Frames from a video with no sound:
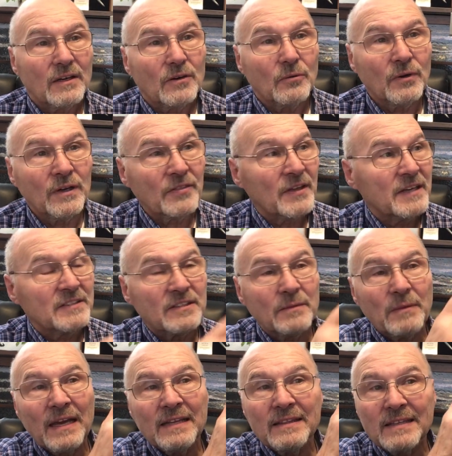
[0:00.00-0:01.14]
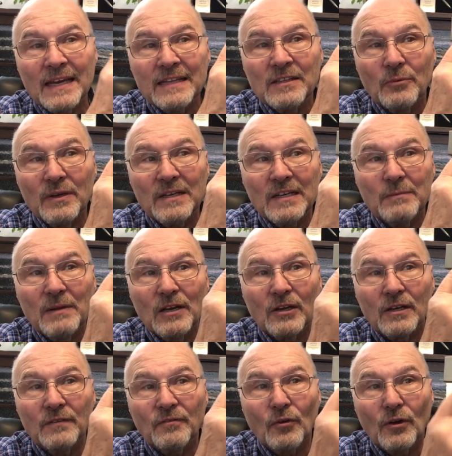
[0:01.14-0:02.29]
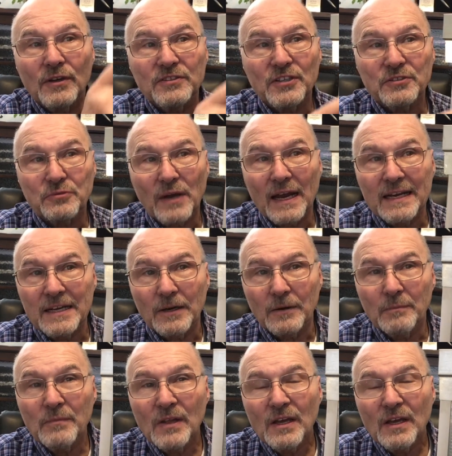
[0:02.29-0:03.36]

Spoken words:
One of the things, the main thing that we need to be looking for is this right here.